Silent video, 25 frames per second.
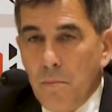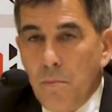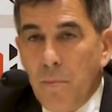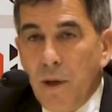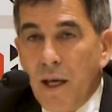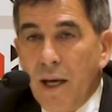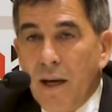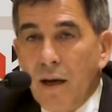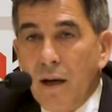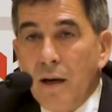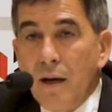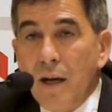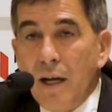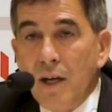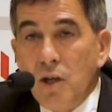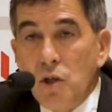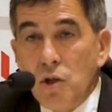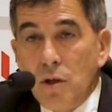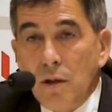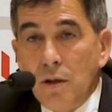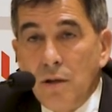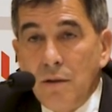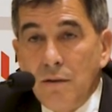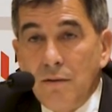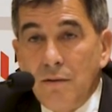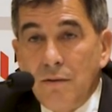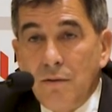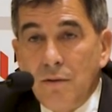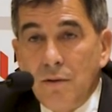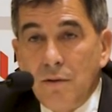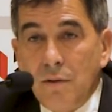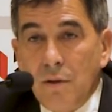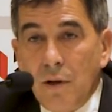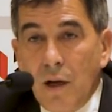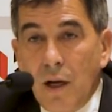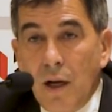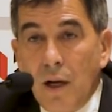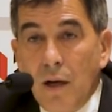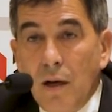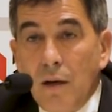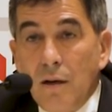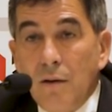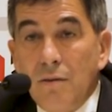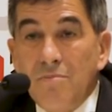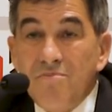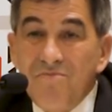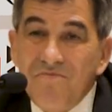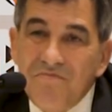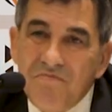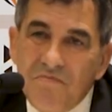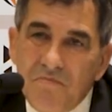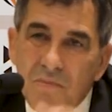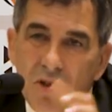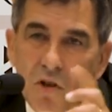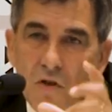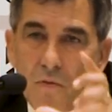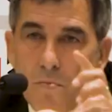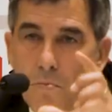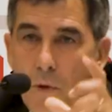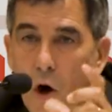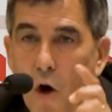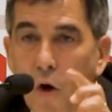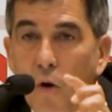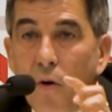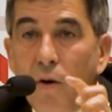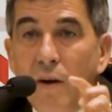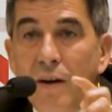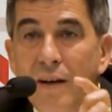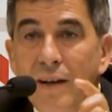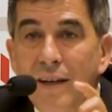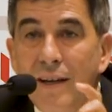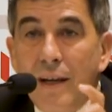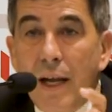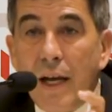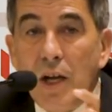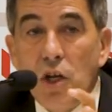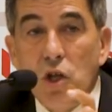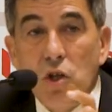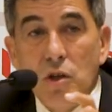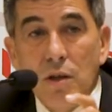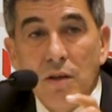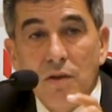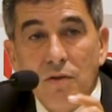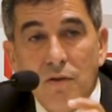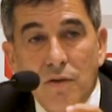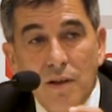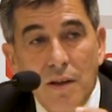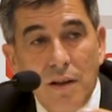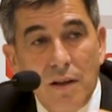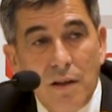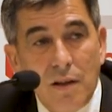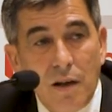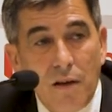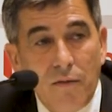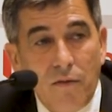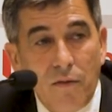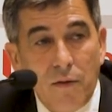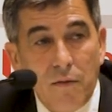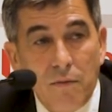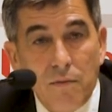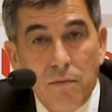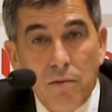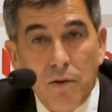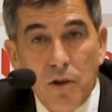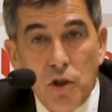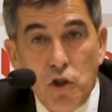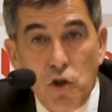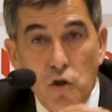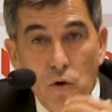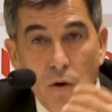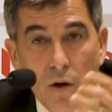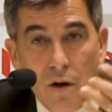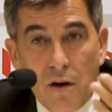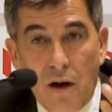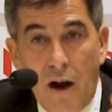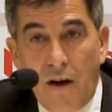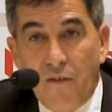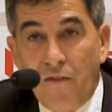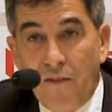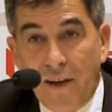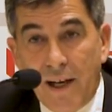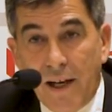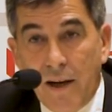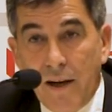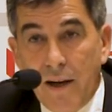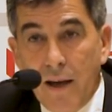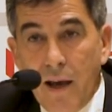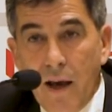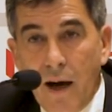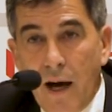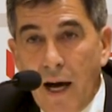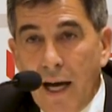bigger nations and small nations in terms of geographically.